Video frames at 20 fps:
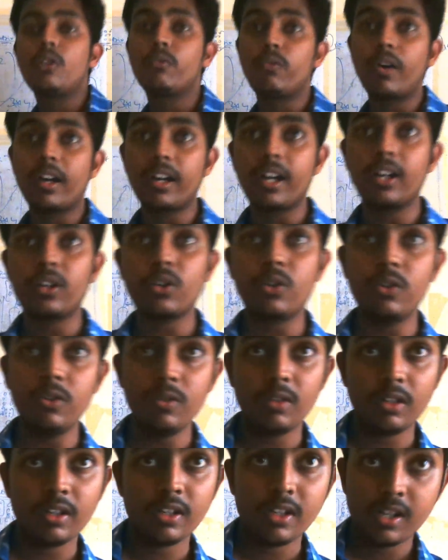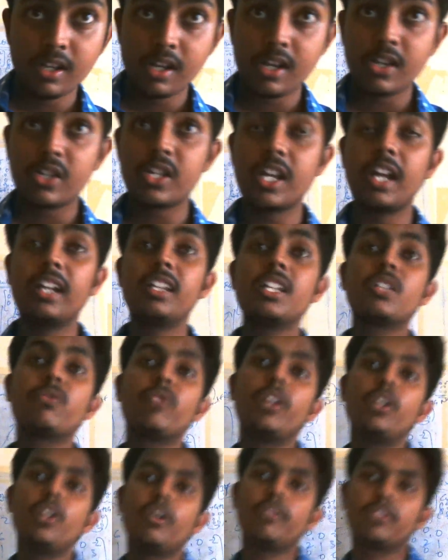forget to share this
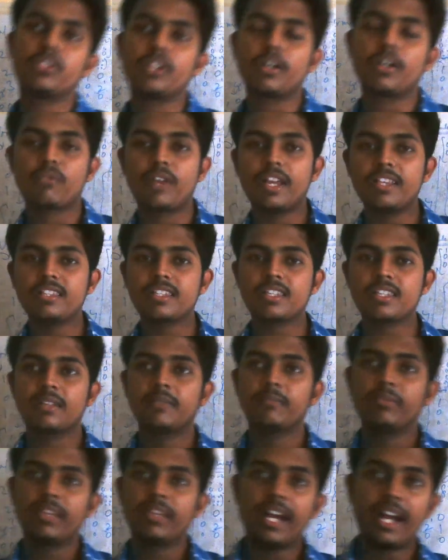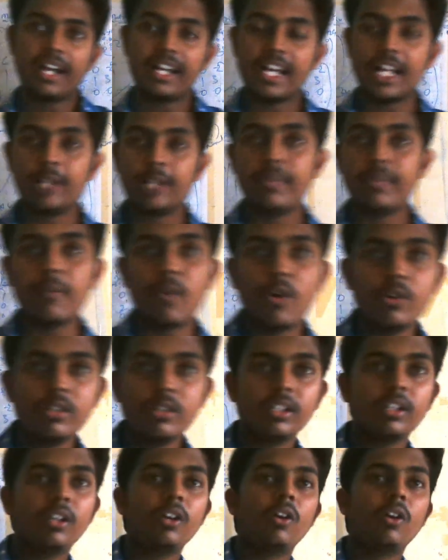video with your friends and help them
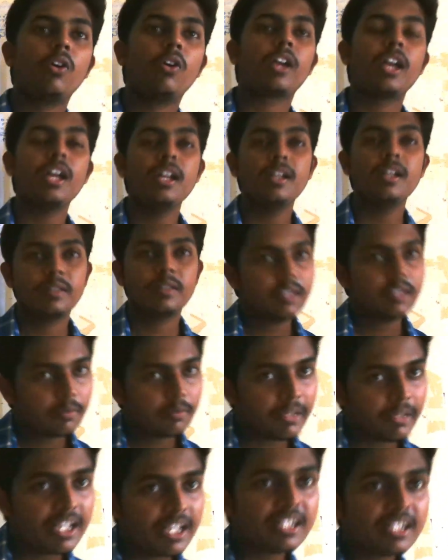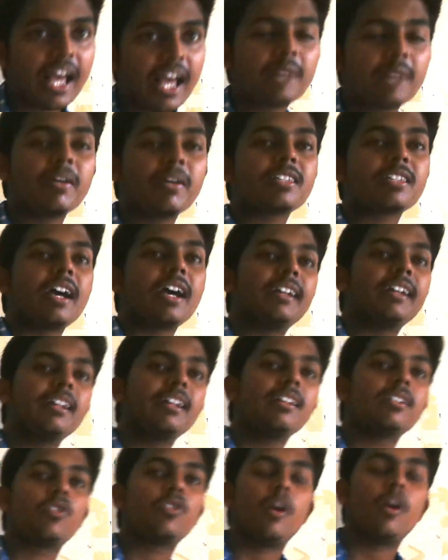out. Okay, please like my
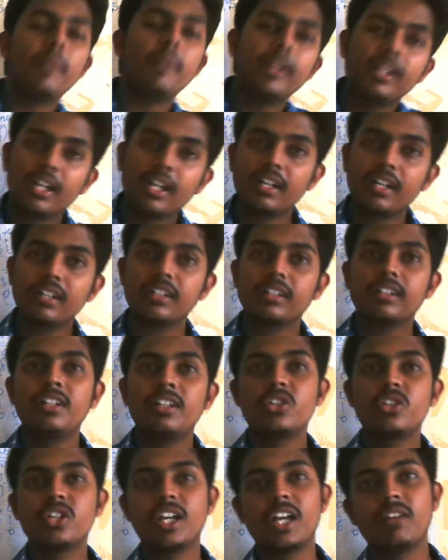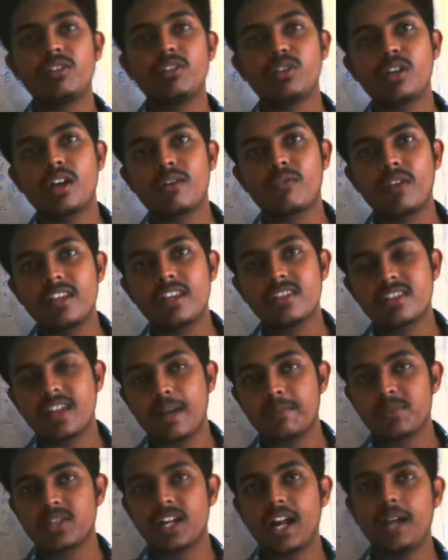channel, comment it, share with your friends,
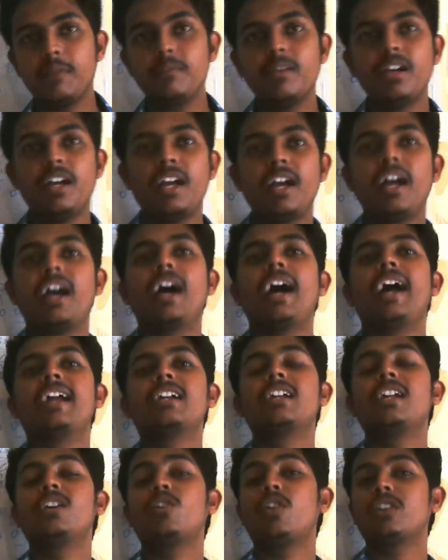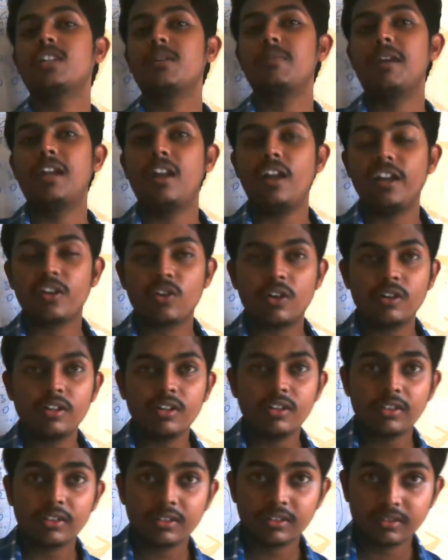subscribe, and click on the bell
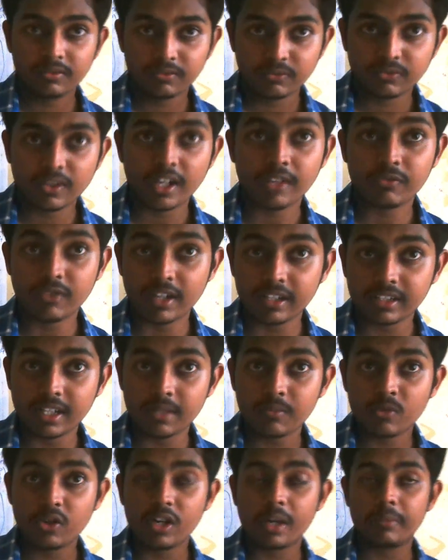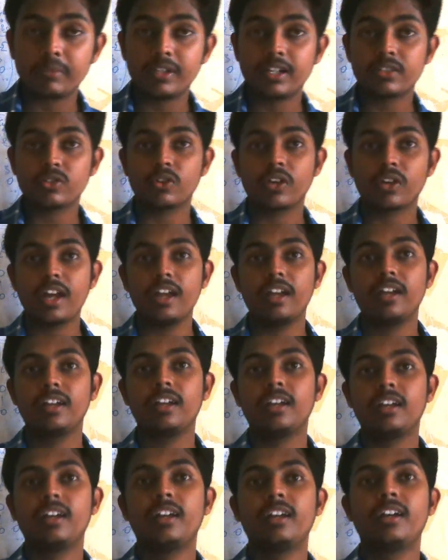icon for further more updates.
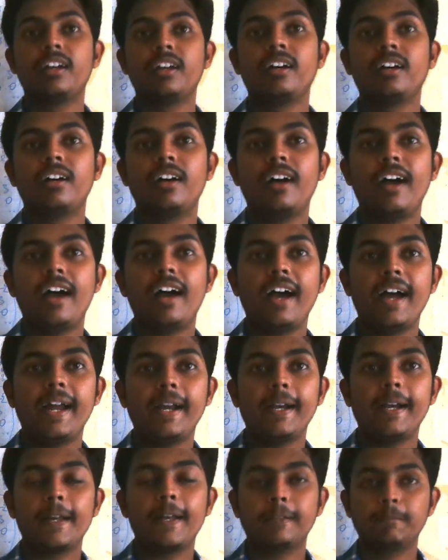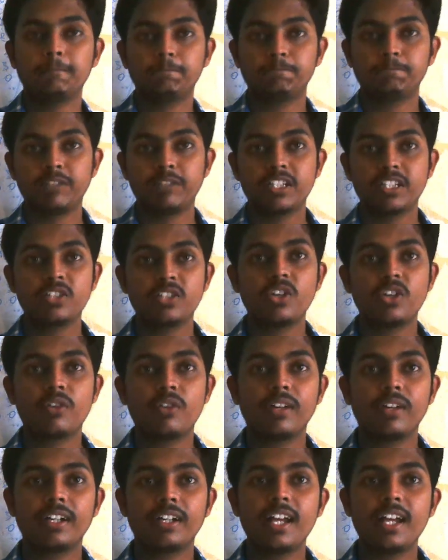Okay, and this is your
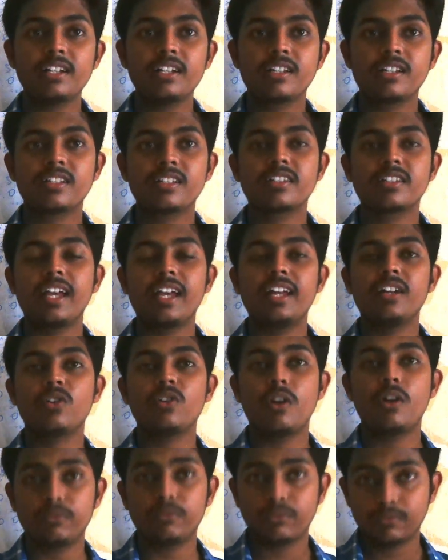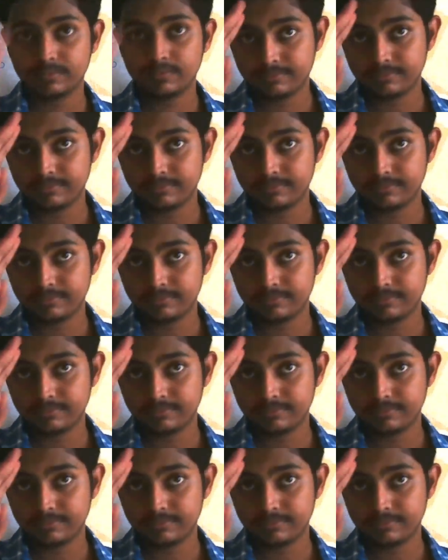Vignesh signing off.